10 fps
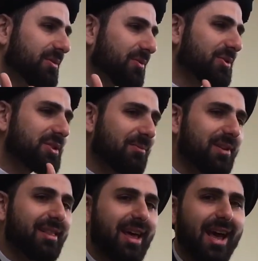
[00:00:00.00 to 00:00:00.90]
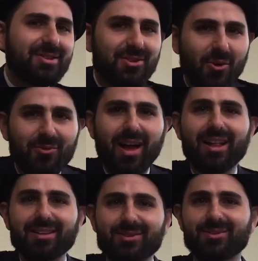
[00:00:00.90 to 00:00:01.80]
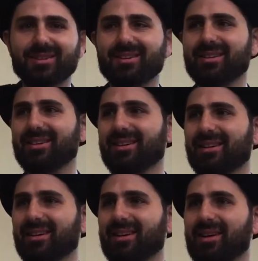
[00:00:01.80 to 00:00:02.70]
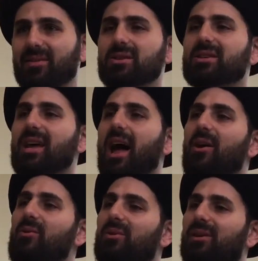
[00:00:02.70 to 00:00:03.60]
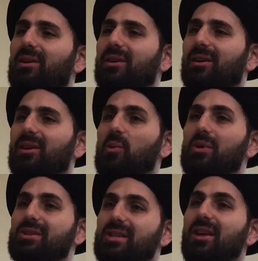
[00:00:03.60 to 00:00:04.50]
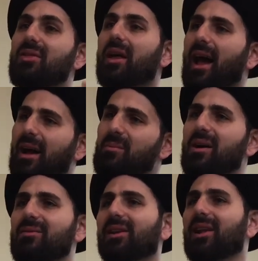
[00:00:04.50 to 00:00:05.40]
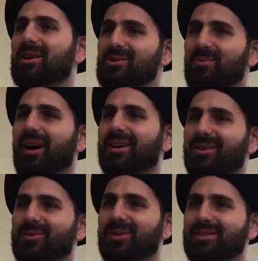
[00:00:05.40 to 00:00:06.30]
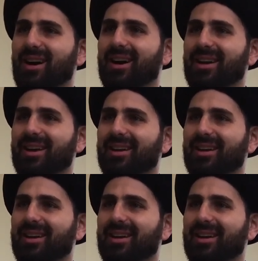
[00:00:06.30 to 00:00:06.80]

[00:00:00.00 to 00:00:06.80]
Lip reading: For something that has no value? This is how we see the rahmah of Allah subhanahu wa ta'ala.